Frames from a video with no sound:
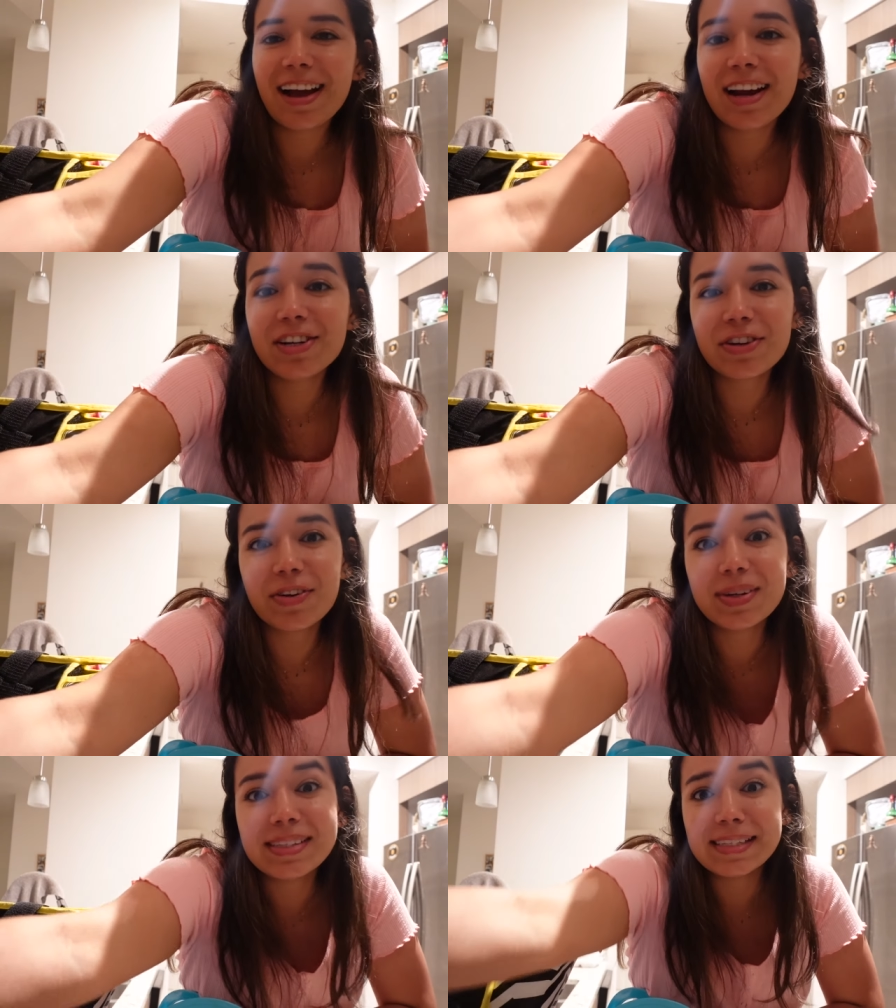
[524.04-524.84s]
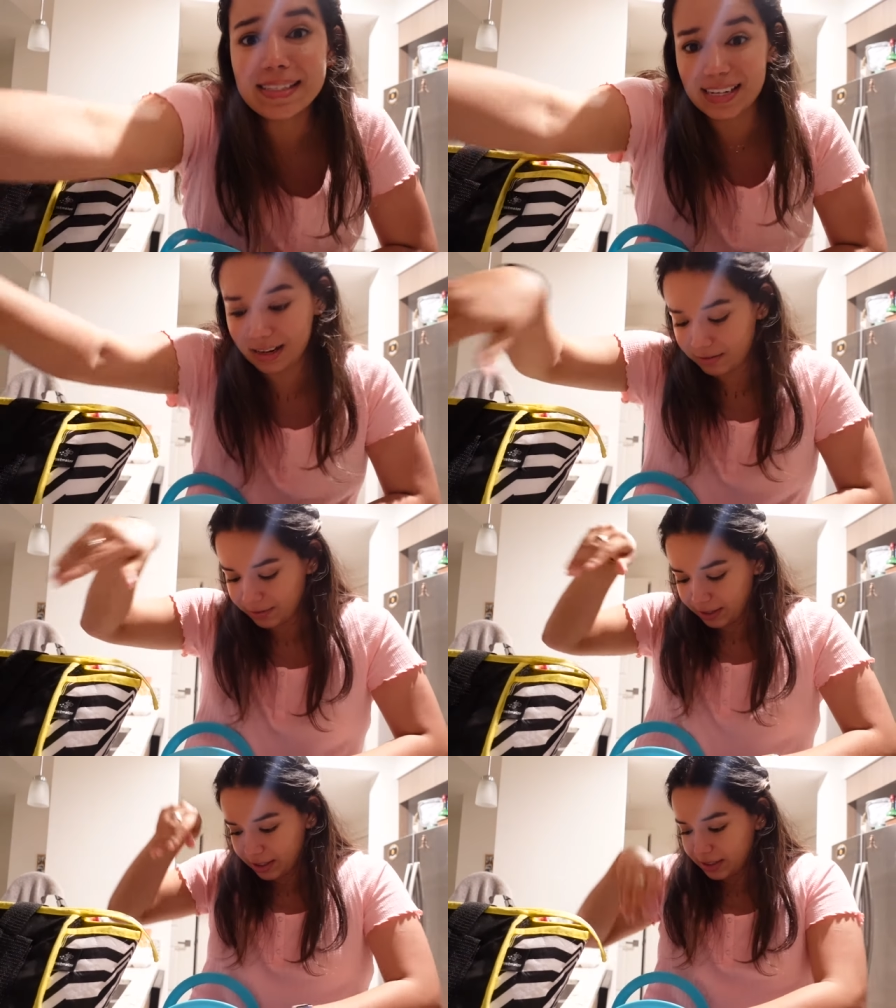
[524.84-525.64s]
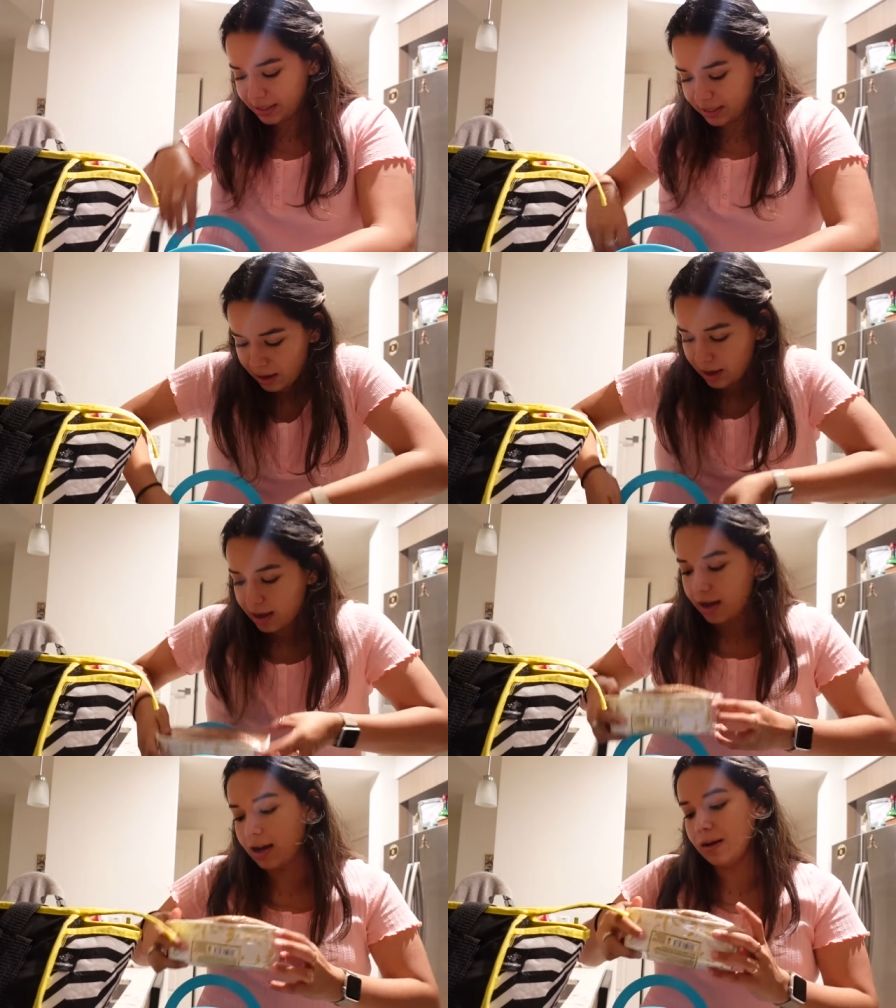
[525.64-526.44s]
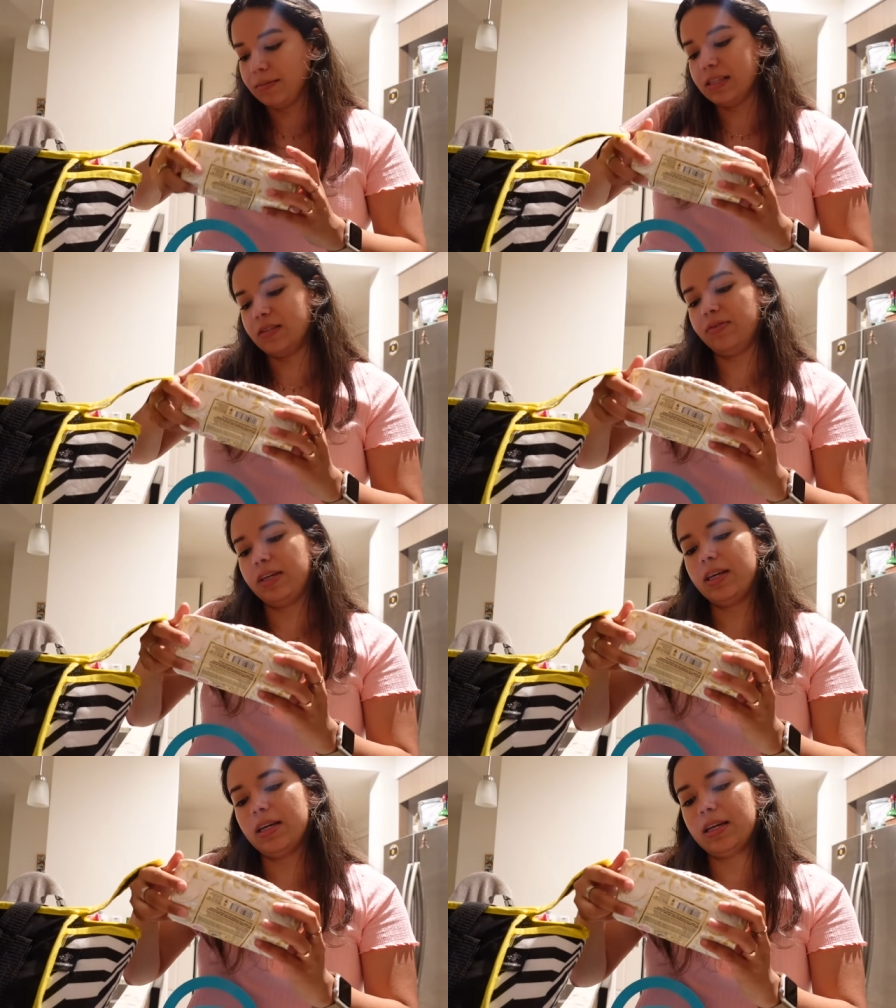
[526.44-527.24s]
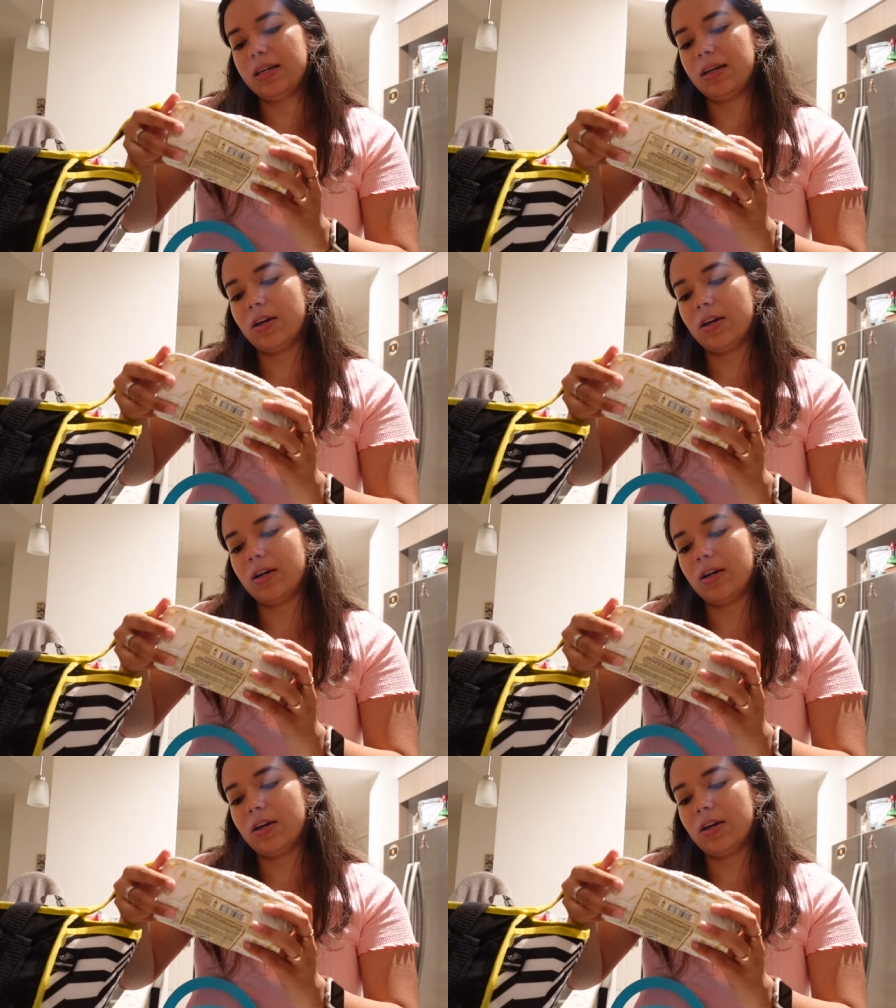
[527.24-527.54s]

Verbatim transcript: gotta drink what's inside first. Um, this vegan